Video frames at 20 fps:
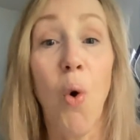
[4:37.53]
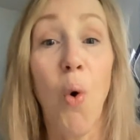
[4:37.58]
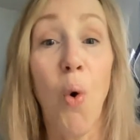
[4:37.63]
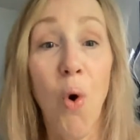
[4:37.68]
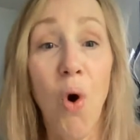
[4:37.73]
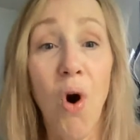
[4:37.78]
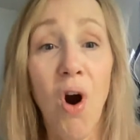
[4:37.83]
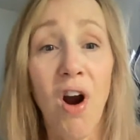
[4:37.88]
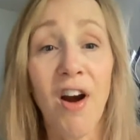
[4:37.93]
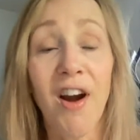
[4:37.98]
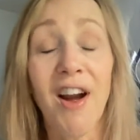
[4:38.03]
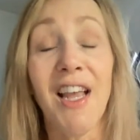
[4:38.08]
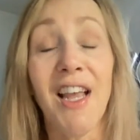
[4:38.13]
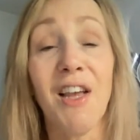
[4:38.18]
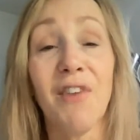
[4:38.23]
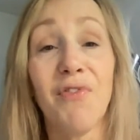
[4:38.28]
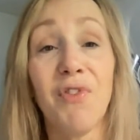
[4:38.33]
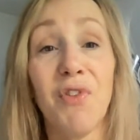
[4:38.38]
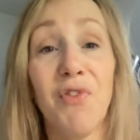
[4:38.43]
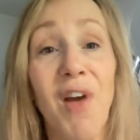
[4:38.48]
Or
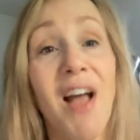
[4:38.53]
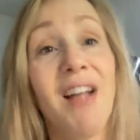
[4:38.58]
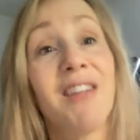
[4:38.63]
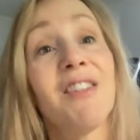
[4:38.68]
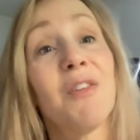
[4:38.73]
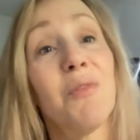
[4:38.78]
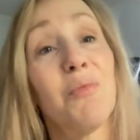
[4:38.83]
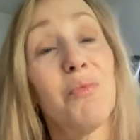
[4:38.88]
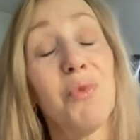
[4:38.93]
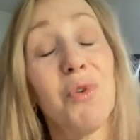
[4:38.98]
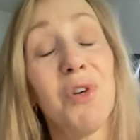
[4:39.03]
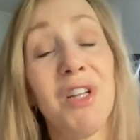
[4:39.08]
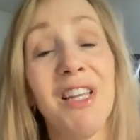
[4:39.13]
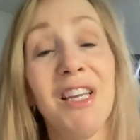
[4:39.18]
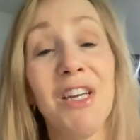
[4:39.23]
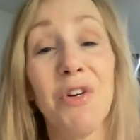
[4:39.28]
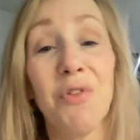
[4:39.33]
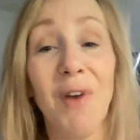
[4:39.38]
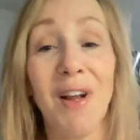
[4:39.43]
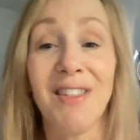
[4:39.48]
if you've had some
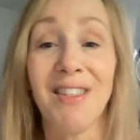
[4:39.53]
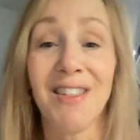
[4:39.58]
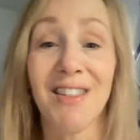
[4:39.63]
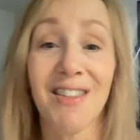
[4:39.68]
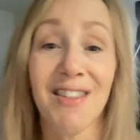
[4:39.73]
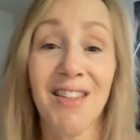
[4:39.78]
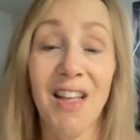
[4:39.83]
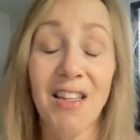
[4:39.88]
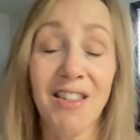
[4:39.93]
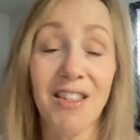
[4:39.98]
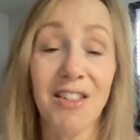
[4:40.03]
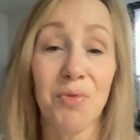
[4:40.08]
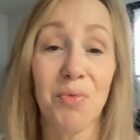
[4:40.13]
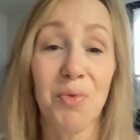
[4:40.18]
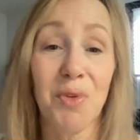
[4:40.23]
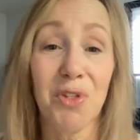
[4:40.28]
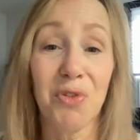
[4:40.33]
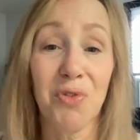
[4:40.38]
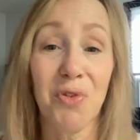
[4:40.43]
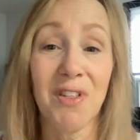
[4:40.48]
really great successes
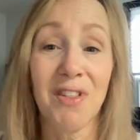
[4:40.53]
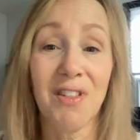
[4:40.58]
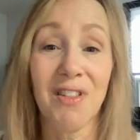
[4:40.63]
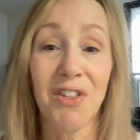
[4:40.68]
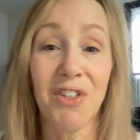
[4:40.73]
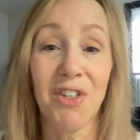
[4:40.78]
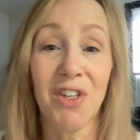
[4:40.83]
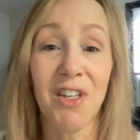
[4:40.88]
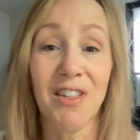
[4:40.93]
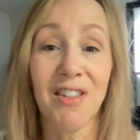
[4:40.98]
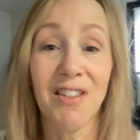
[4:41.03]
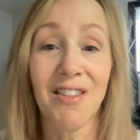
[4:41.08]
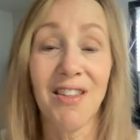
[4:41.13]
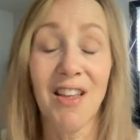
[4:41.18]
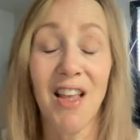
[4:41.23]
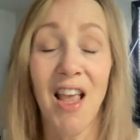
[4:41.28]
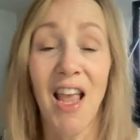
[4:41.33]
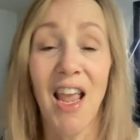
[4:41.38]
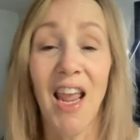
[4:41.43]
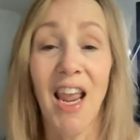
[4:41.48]
with transitions
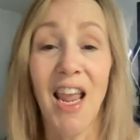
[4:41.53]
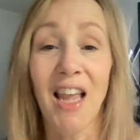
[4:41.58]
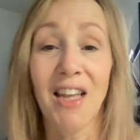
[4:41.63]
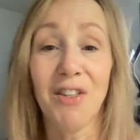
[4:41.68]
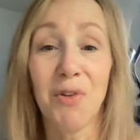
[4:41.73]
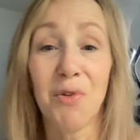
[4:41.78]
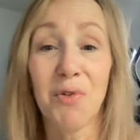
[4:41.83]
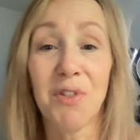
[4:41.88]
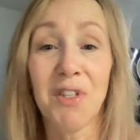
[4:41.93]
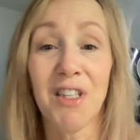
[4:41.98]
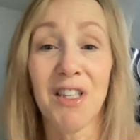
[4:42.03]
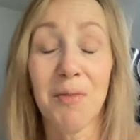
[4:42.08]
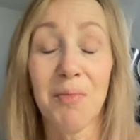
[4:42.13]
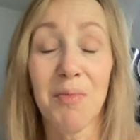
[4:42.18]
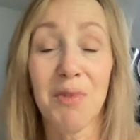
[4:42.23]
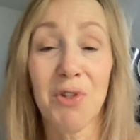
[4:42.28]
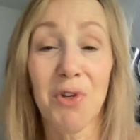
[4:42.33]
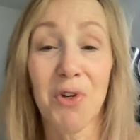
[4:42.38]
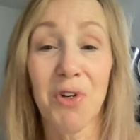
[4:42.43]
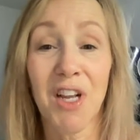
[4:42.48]
and using
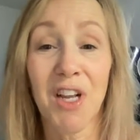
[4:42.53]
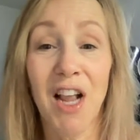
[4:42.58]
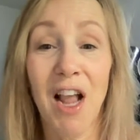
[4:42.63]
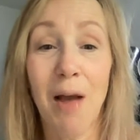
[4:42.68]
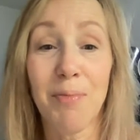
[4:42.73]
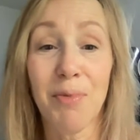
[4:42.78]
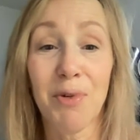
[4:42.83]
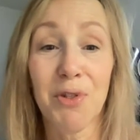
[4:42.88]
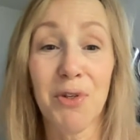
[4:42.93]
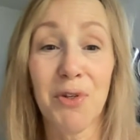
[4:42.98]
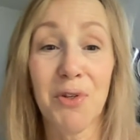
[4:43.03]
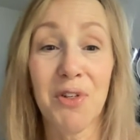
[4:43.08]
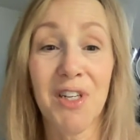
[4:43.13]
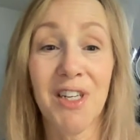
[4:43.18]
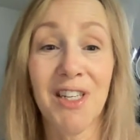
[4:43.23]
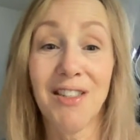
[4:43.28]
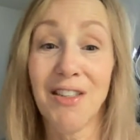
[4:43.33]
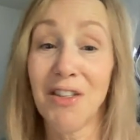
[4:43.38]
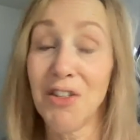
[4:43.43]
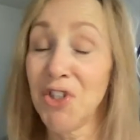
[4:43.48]
them as learning
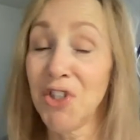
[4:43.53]
opportunities,